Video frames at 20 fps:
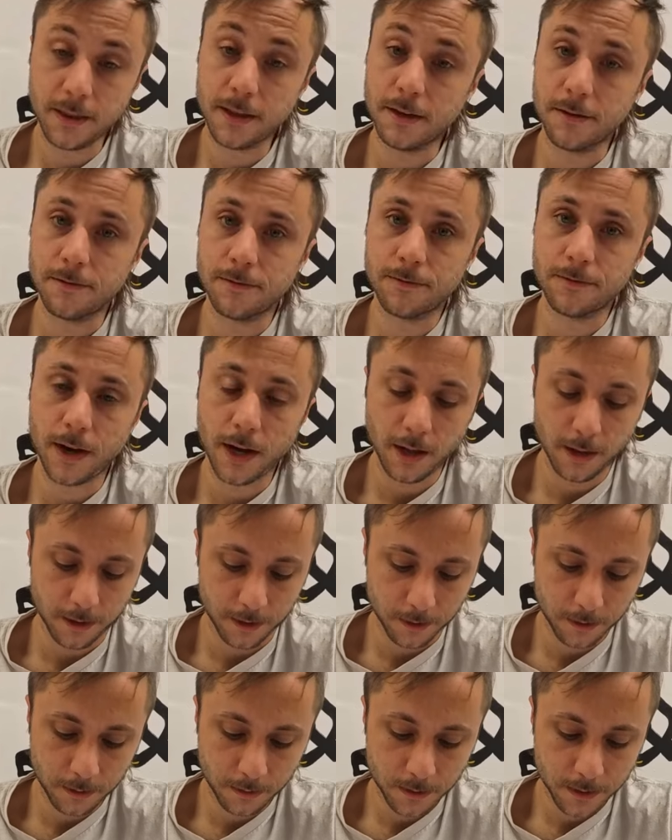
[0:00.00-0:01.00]
the
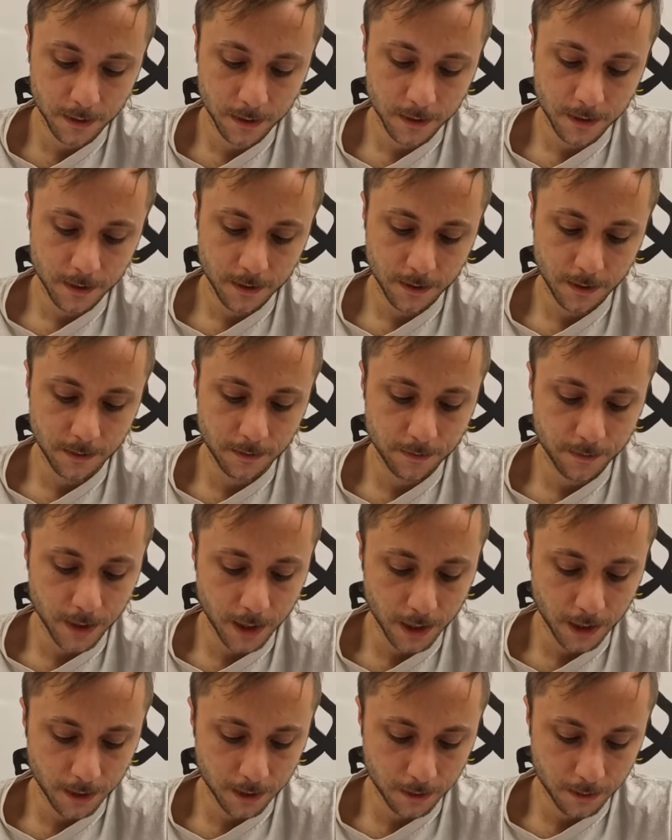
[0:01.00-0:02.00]
follow
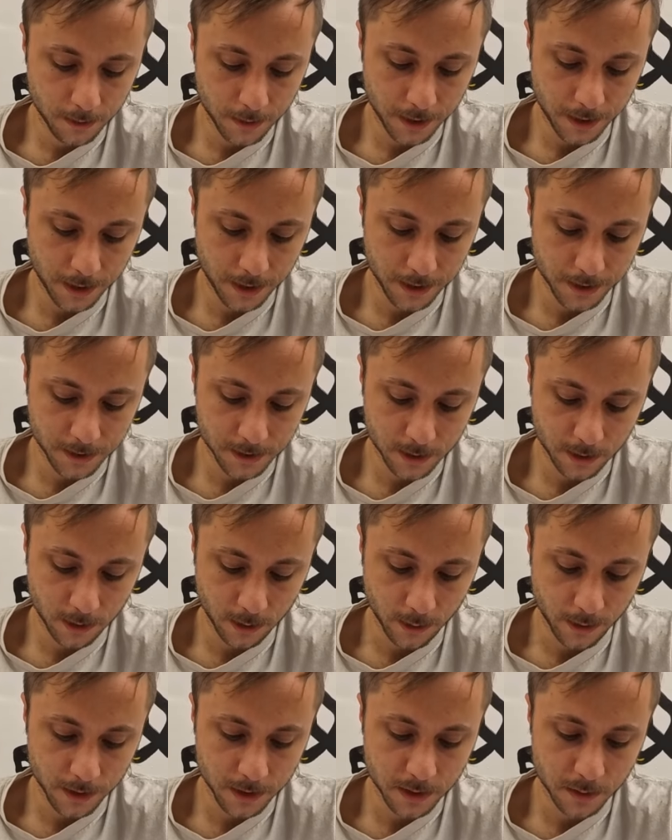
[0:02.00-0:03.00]
is
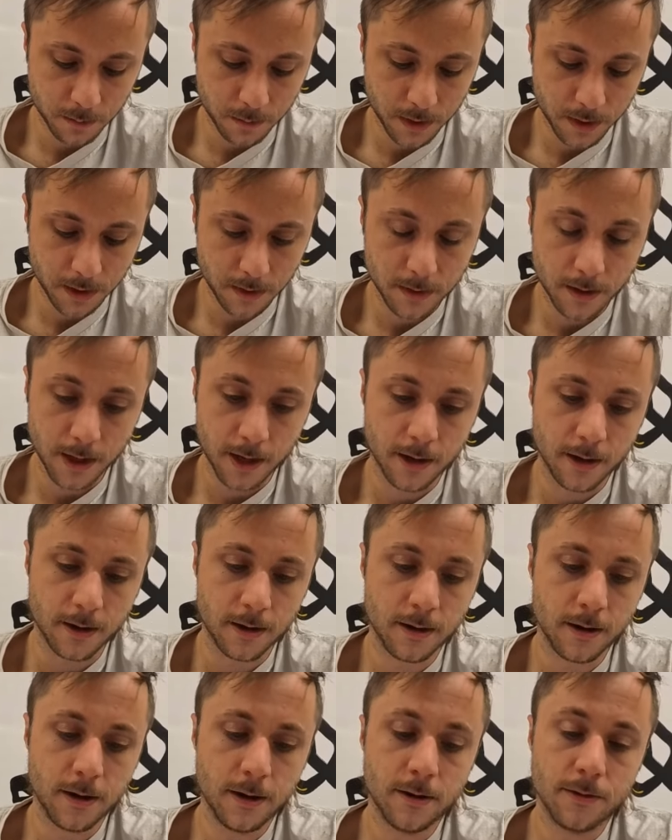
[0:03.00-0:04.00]
going to be
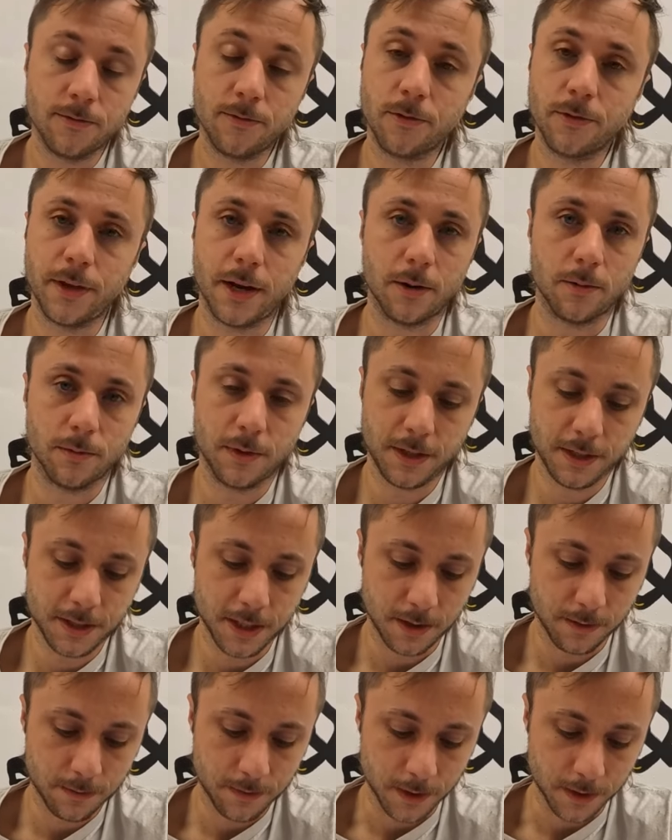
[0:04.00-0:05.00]
there for that
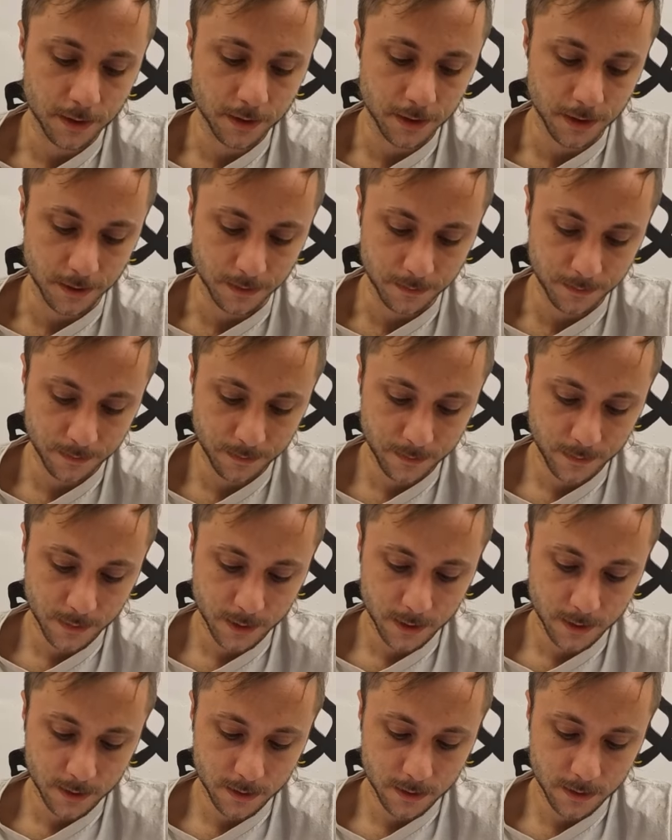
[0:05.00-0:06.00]
regen function.
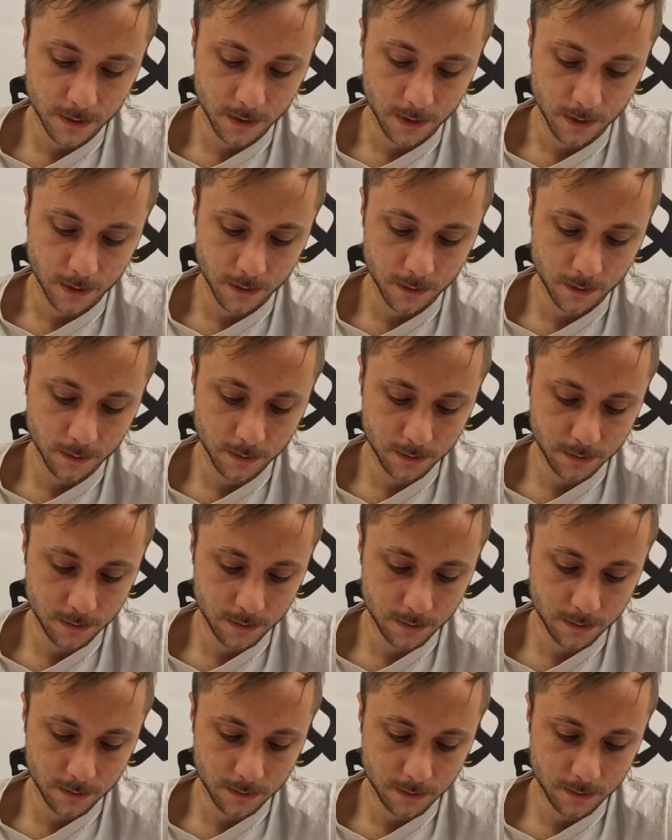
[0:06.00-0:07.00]
So
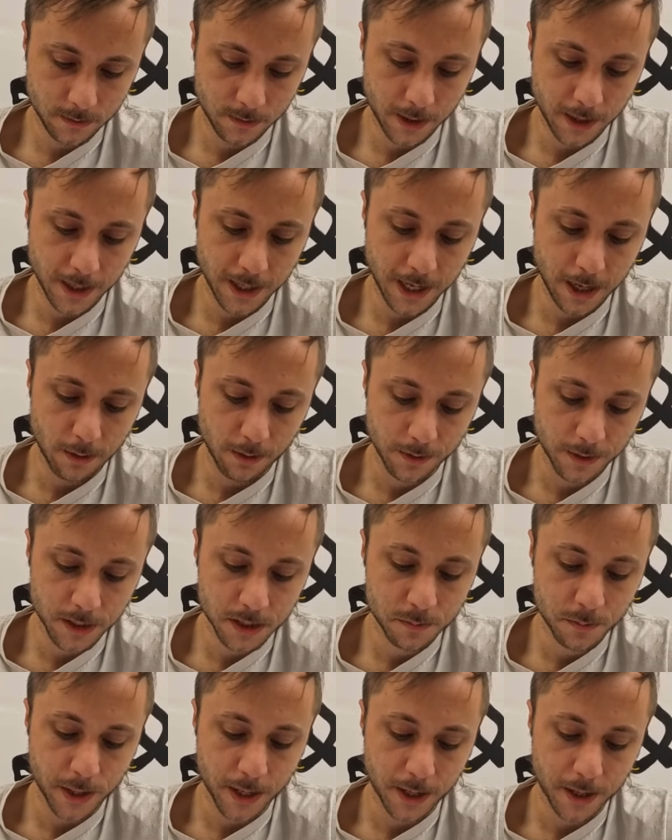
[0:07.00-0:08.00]
right now on
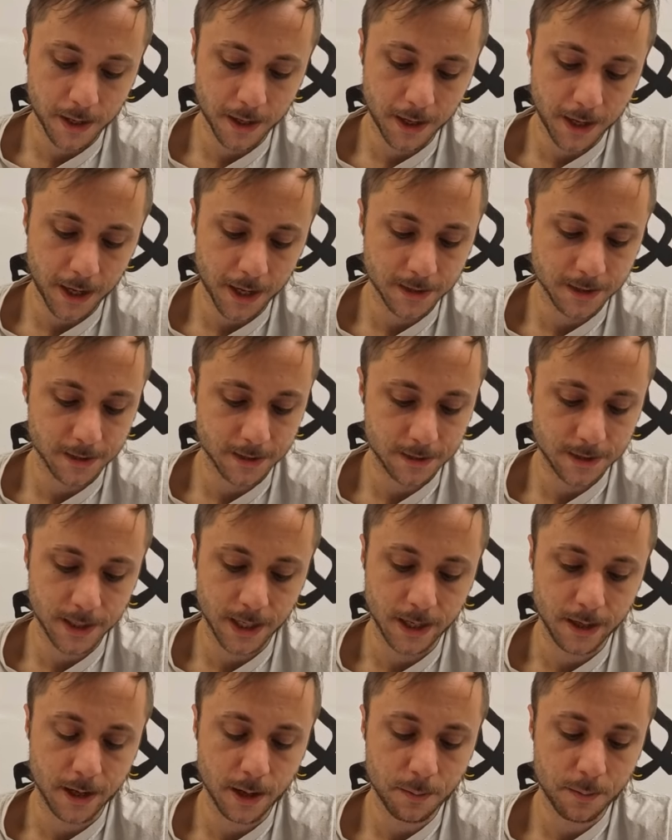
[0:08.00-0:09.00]
this bike, it has it
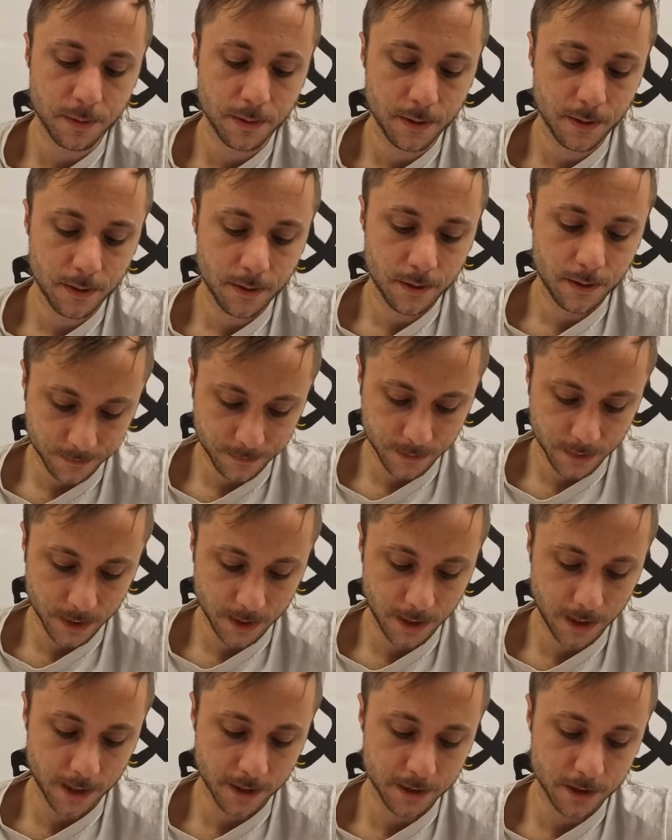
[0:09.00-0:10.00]
set up.
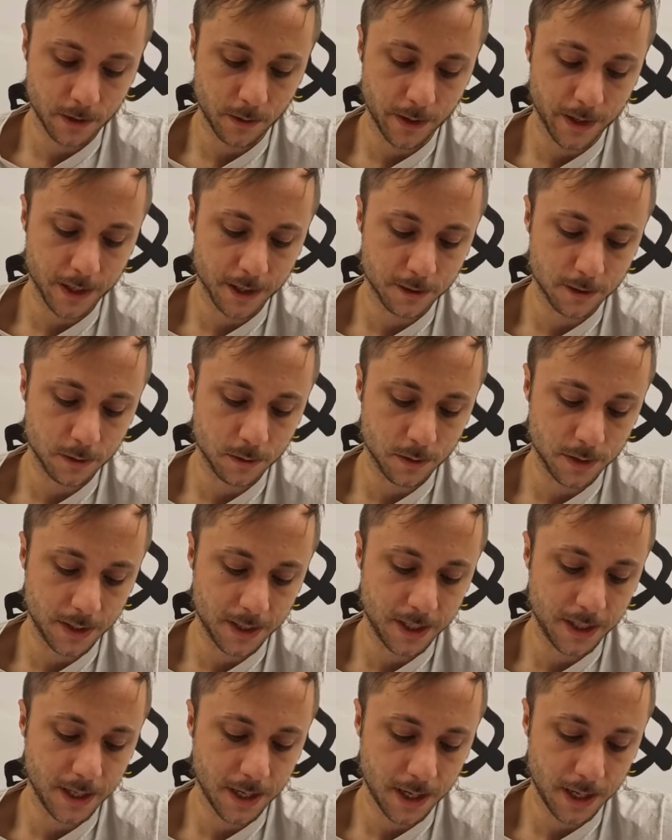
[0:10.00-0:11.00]
And so I can do
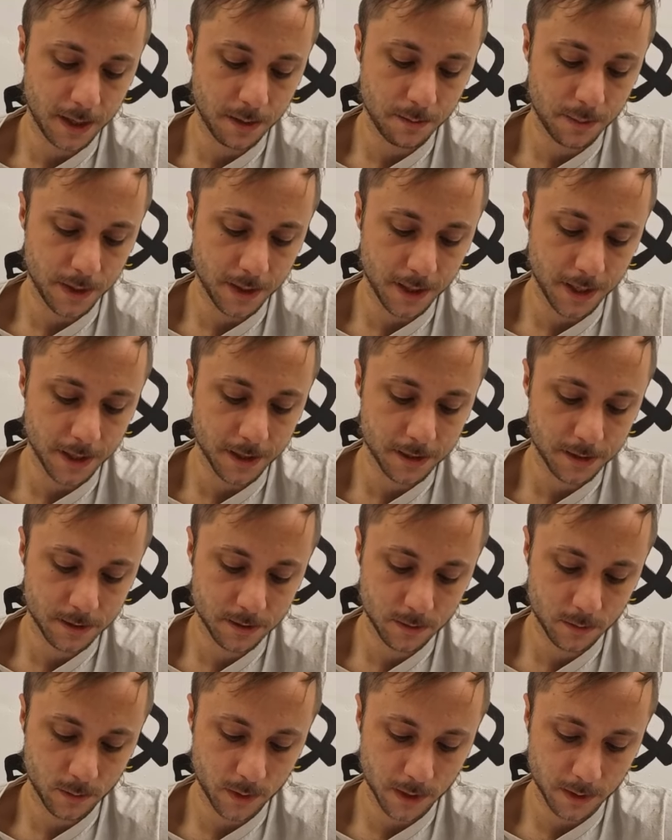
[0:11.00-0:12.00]

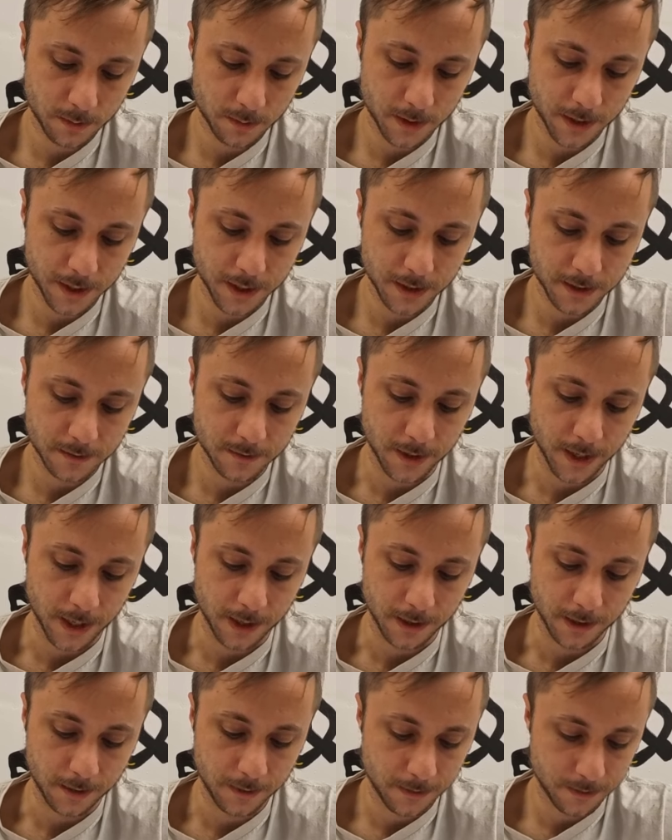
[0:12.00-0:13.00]
EABS when brake is
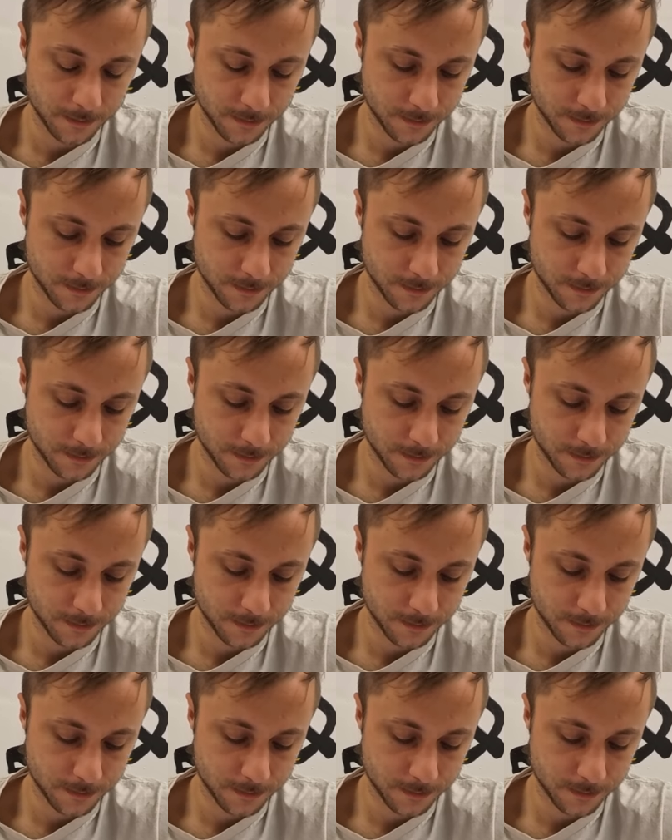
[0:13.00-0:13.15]
valid.